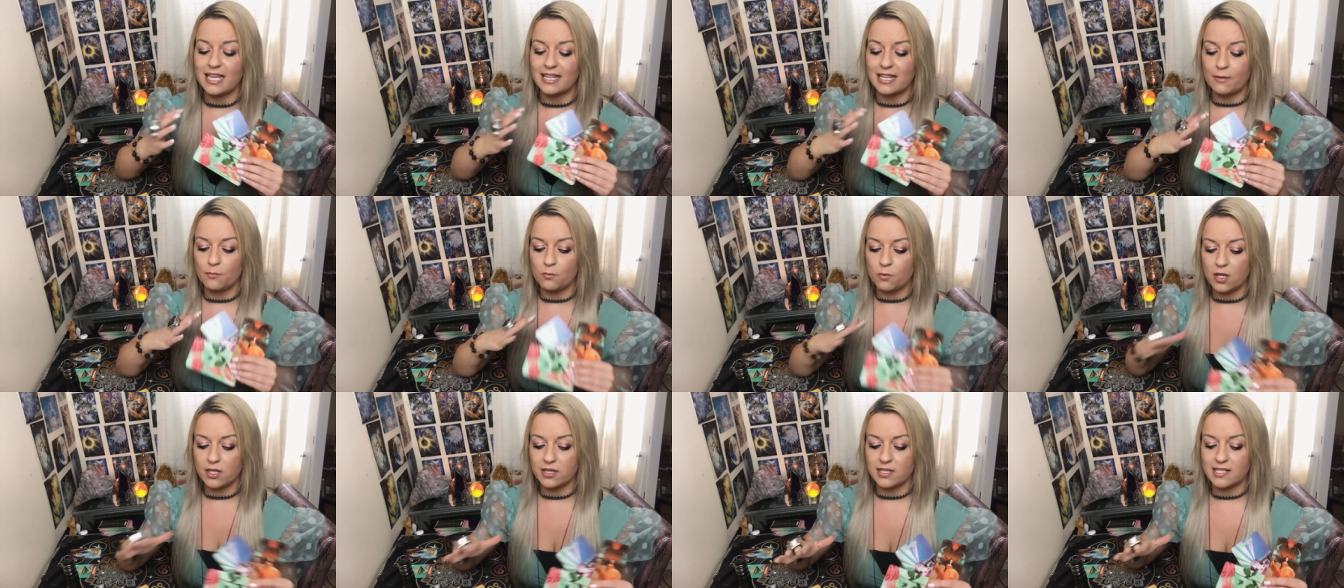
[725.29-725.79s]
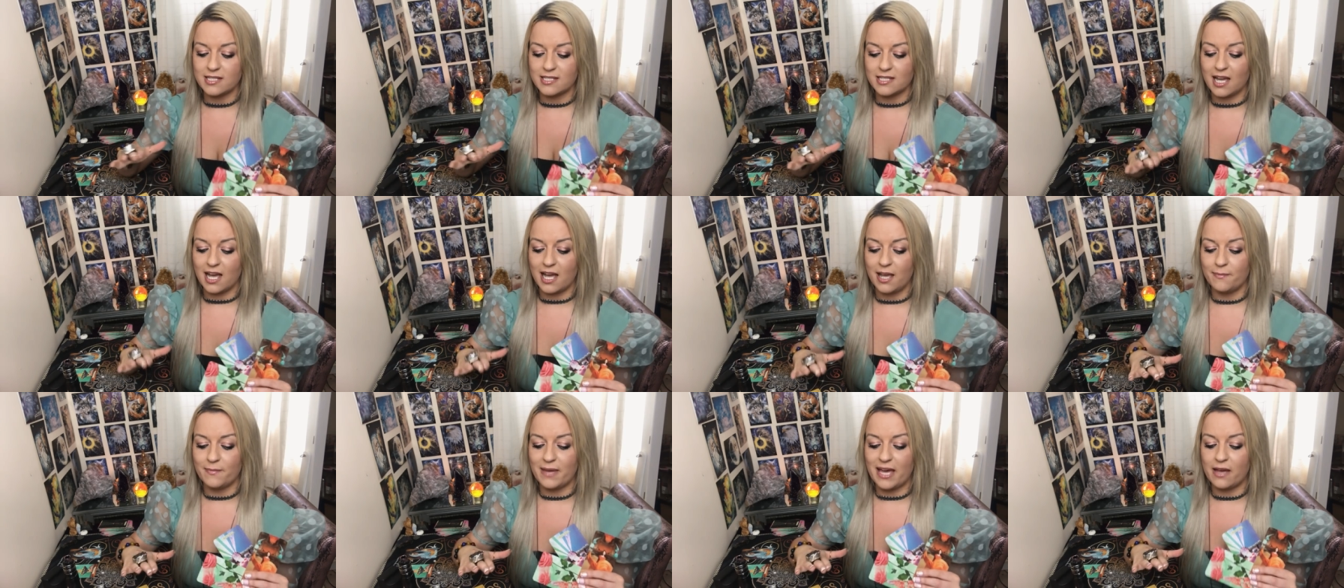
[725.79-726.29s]
that they want this
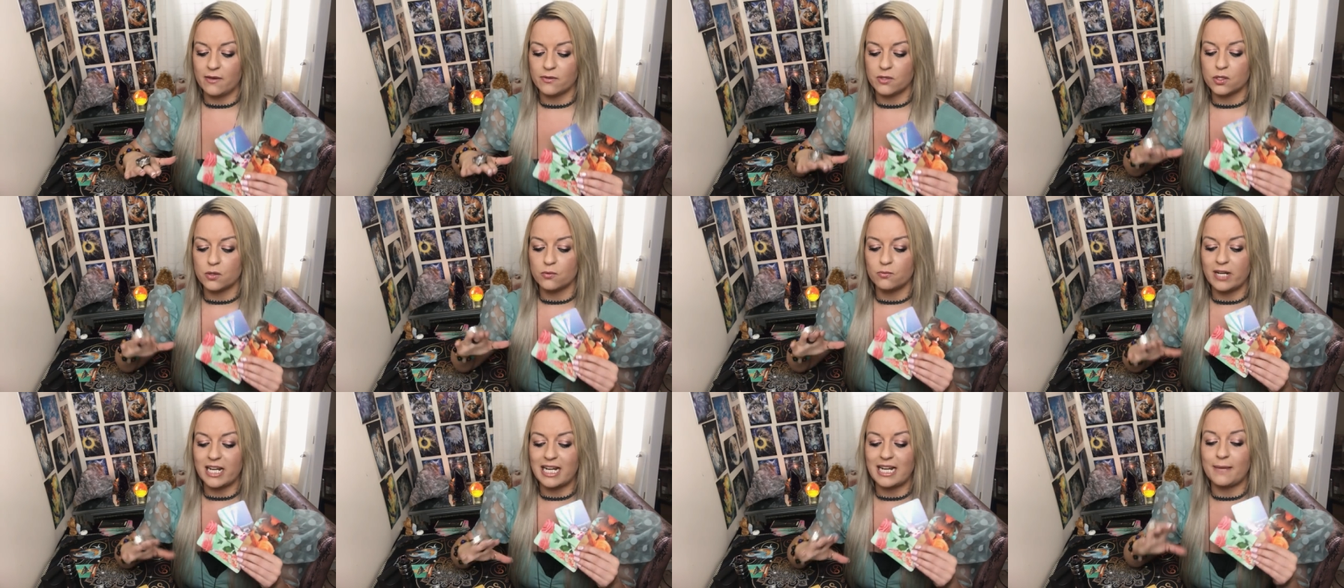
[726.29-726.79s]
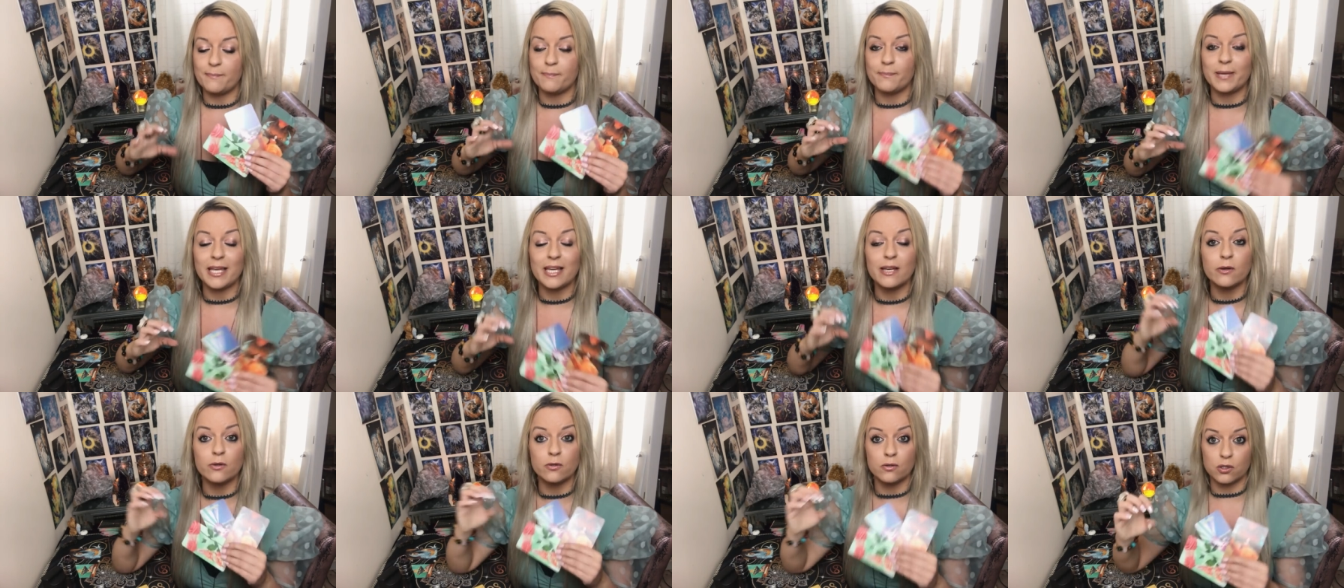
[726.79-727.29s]
time out to really
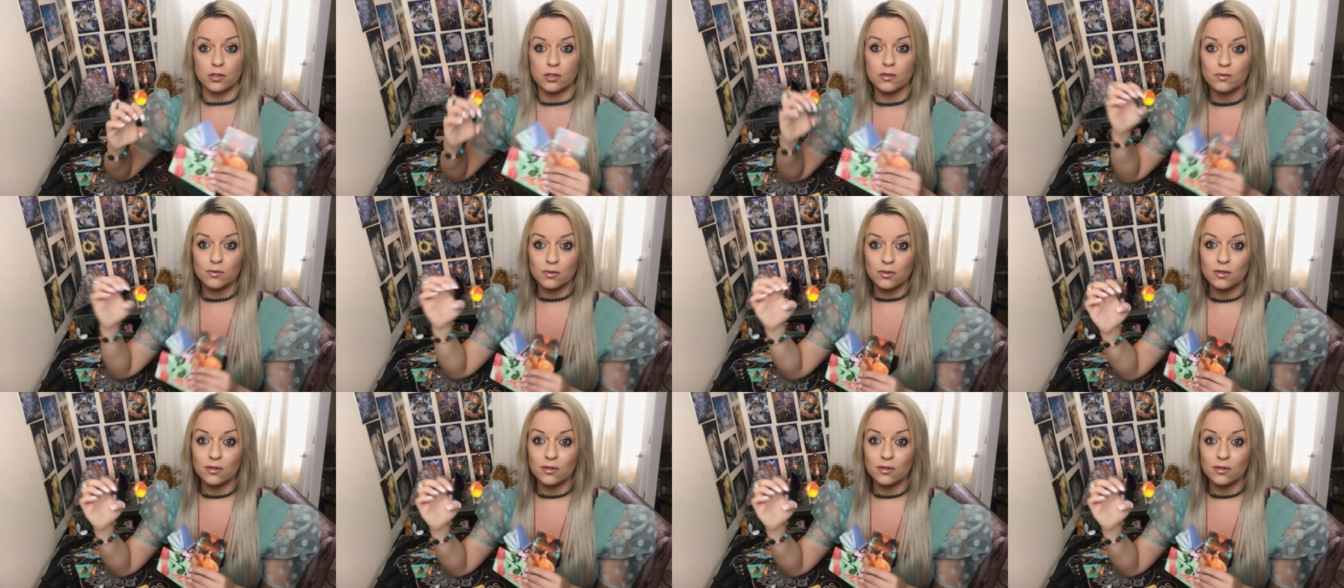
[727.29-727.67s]
build